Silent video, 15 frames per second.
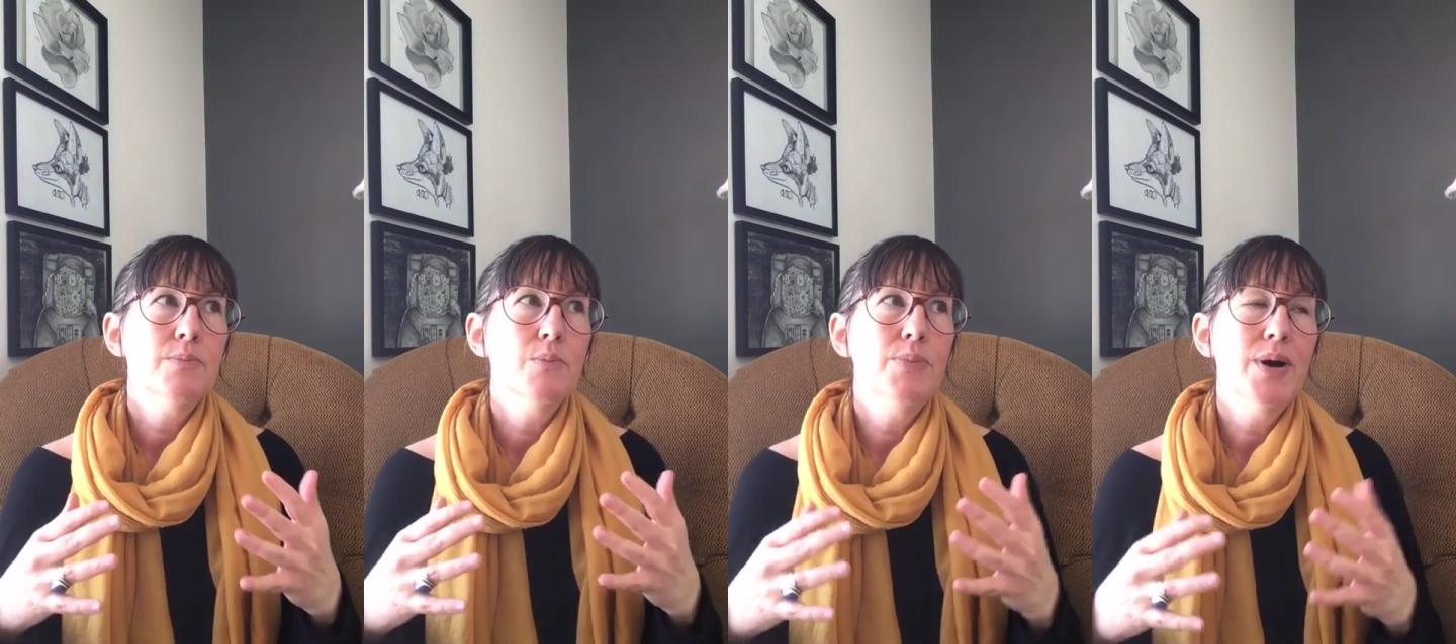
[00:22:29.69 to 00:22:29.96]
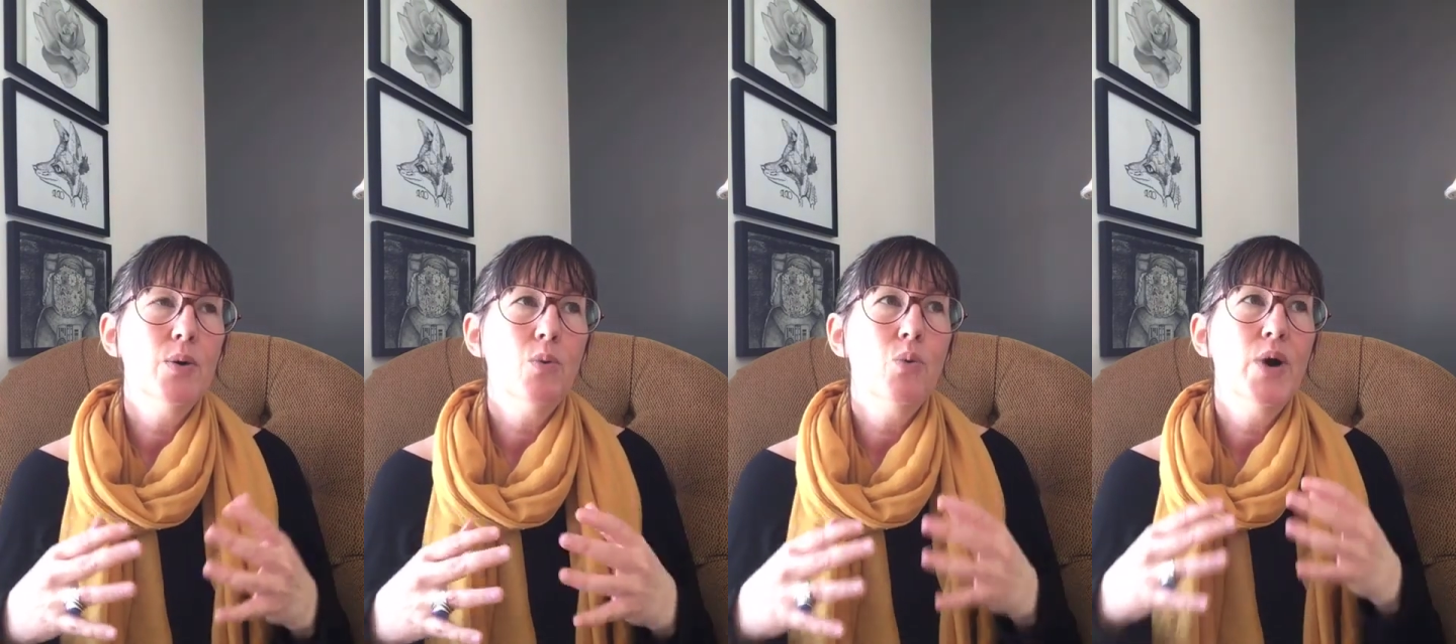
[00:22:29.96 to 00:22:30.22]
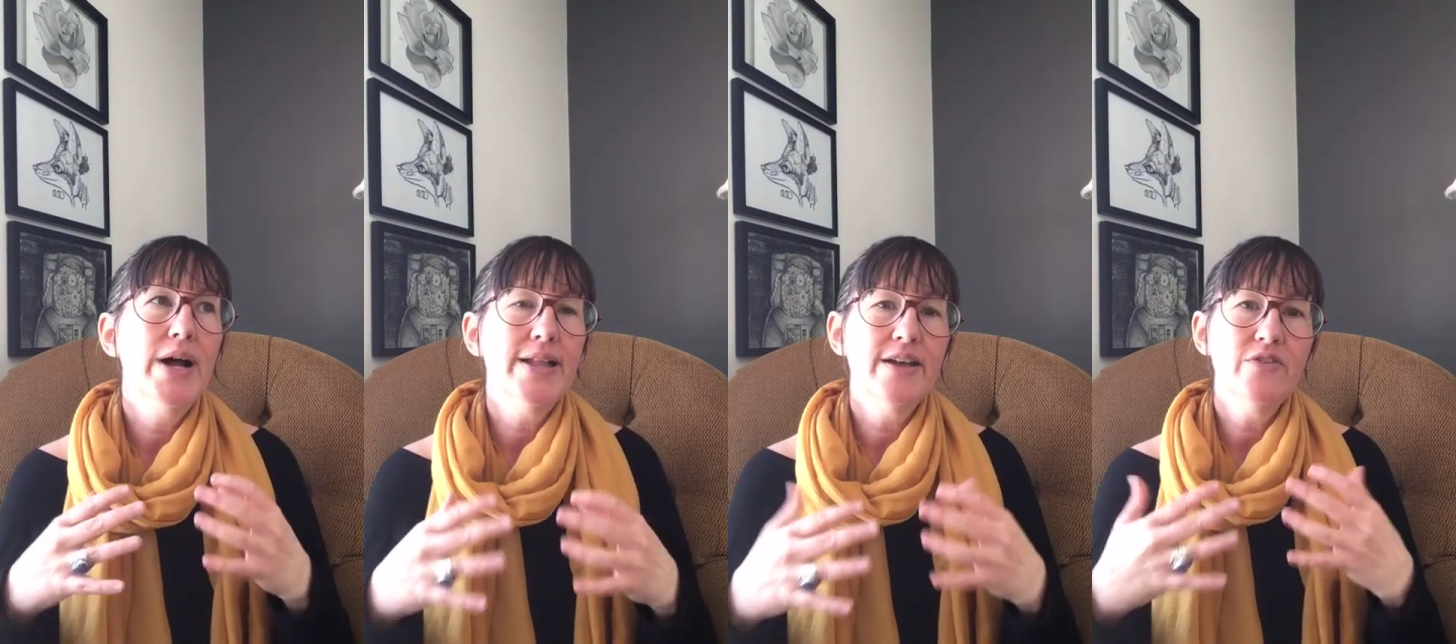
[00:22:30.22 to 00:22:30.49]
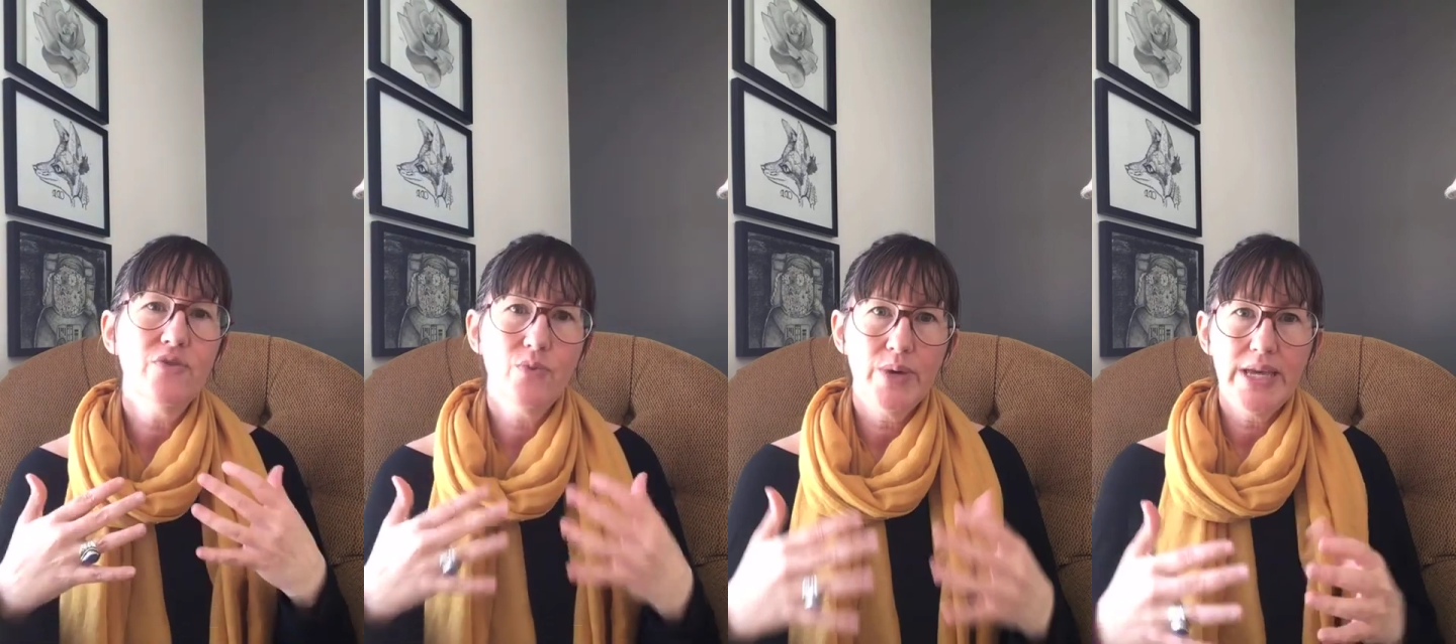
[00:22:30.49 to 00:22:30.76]
but what
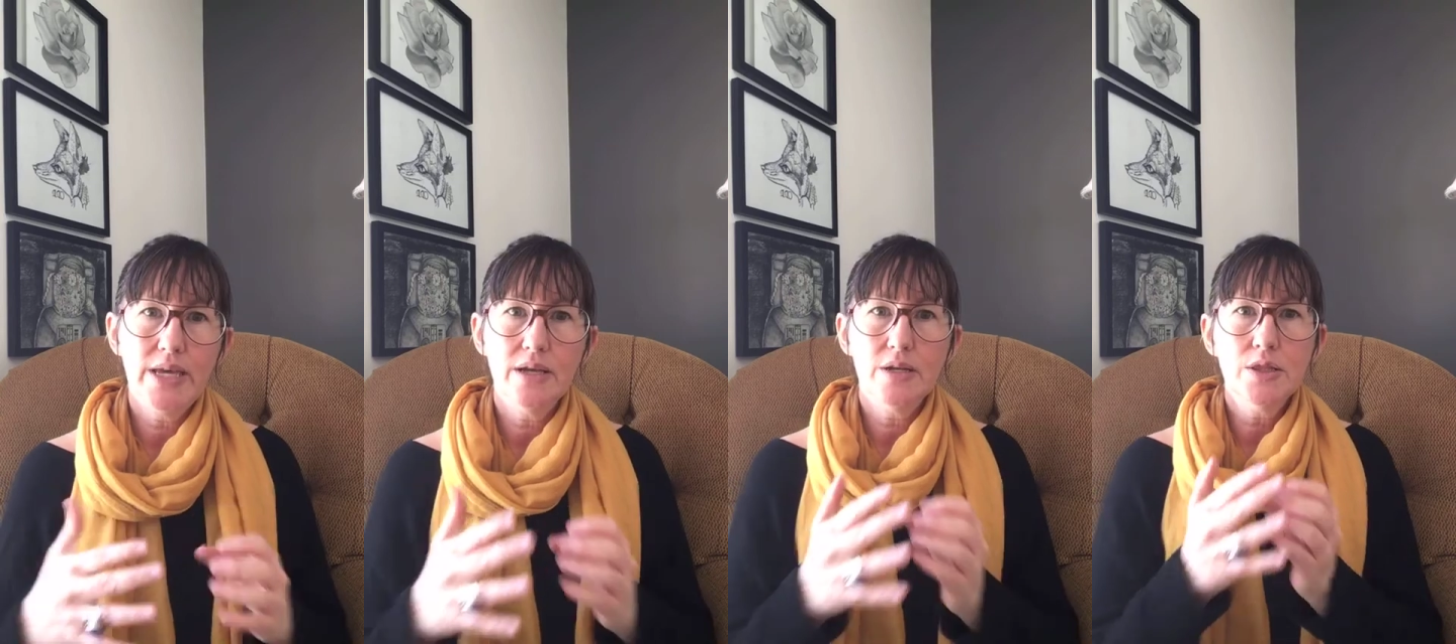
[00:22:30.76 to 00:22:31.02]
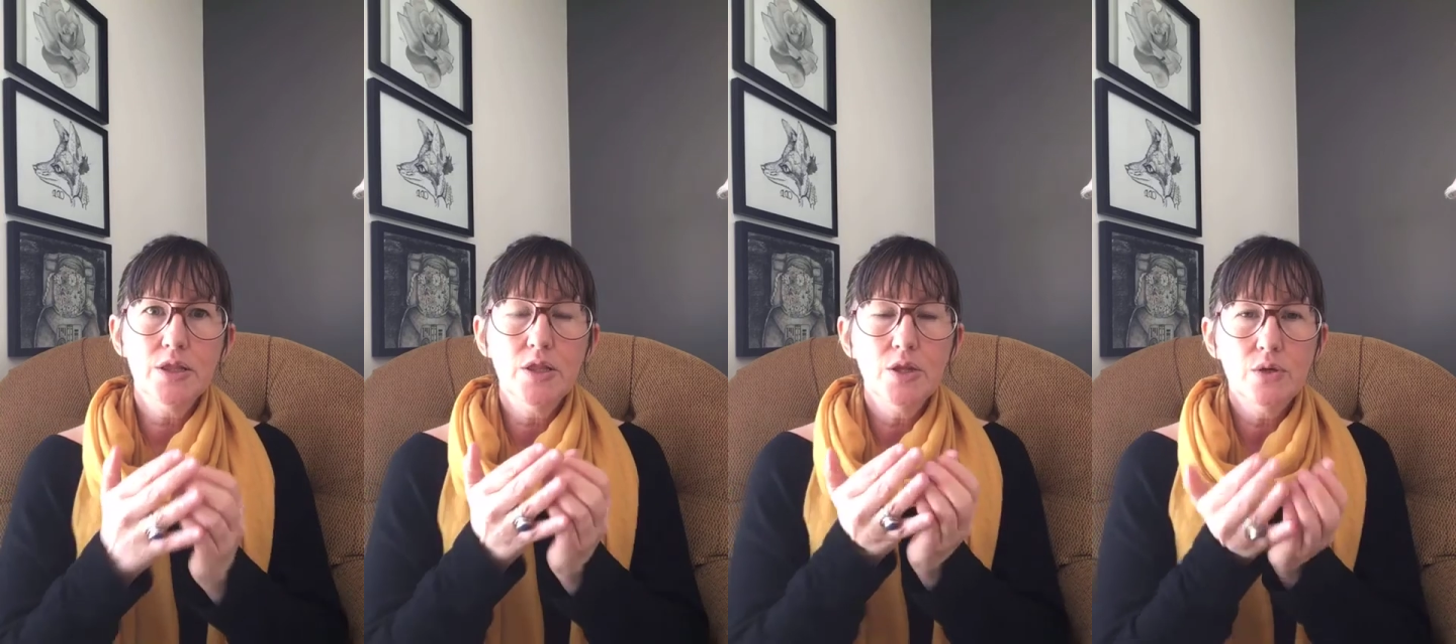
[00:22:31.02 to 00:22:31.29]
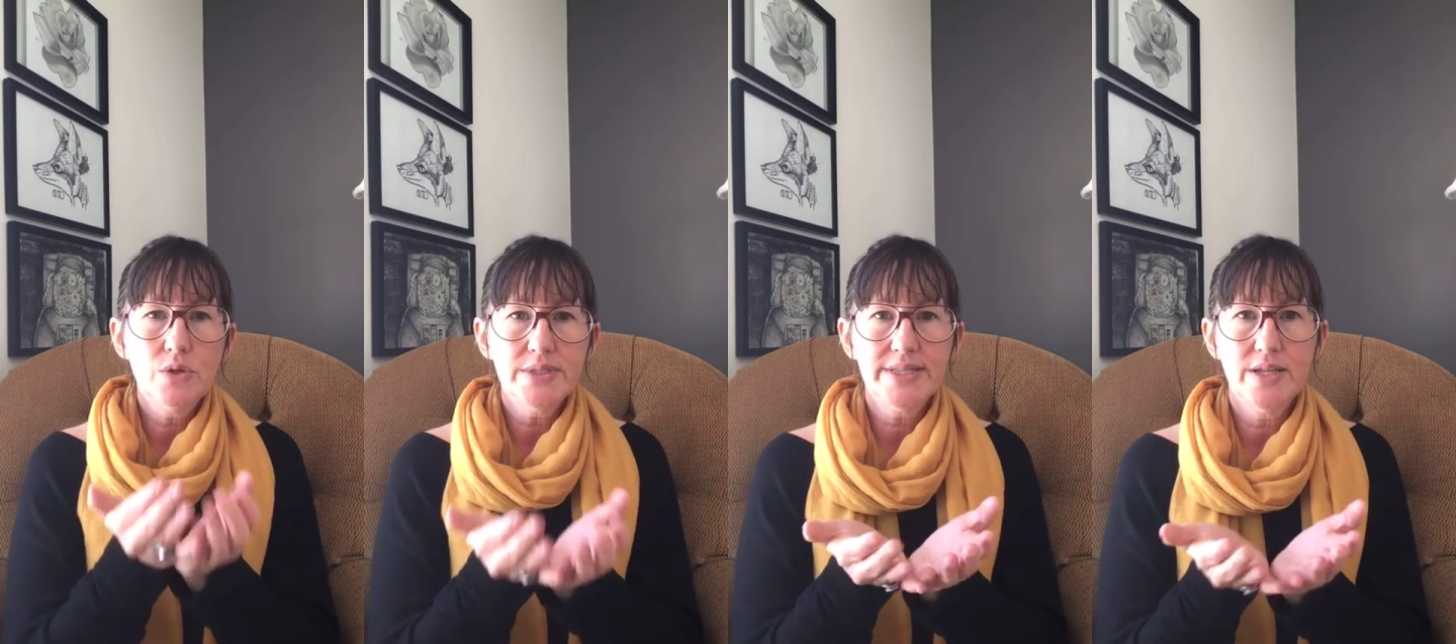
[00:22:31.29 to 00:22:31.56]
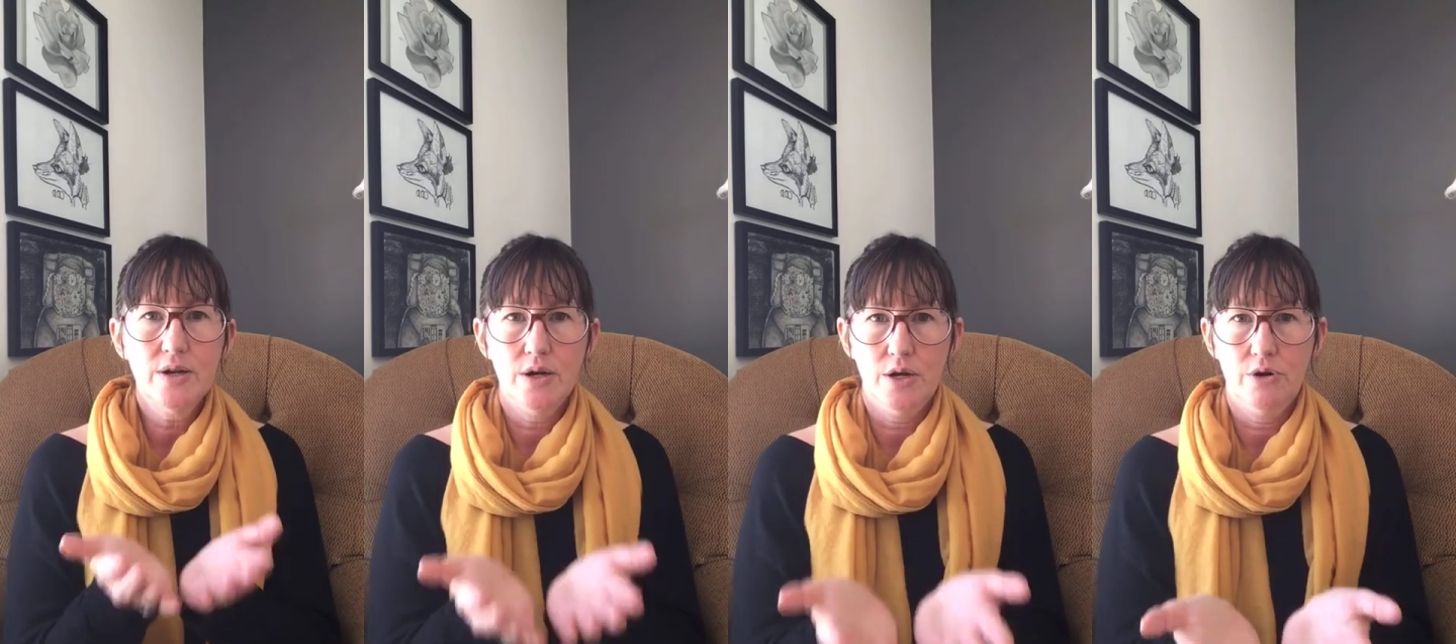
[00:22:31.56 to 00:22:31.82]
if we
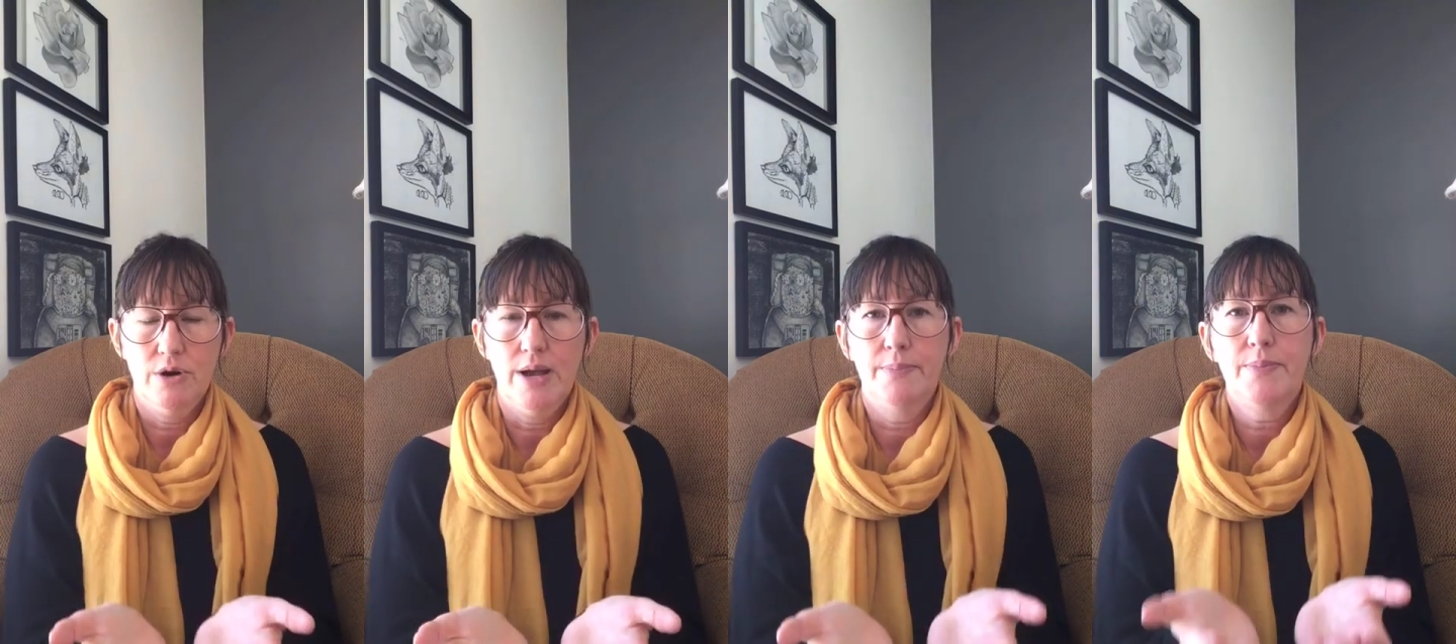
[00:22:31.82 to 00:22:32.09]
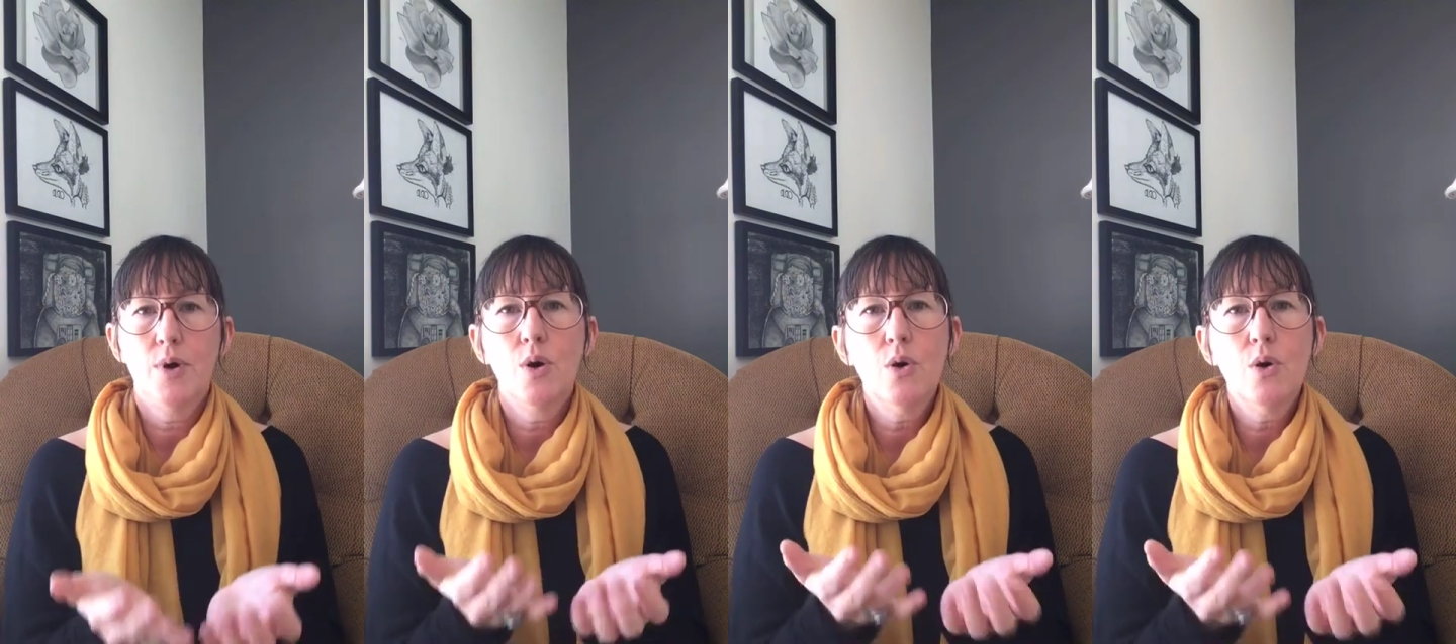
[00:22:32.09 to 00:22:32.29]
loosen our grip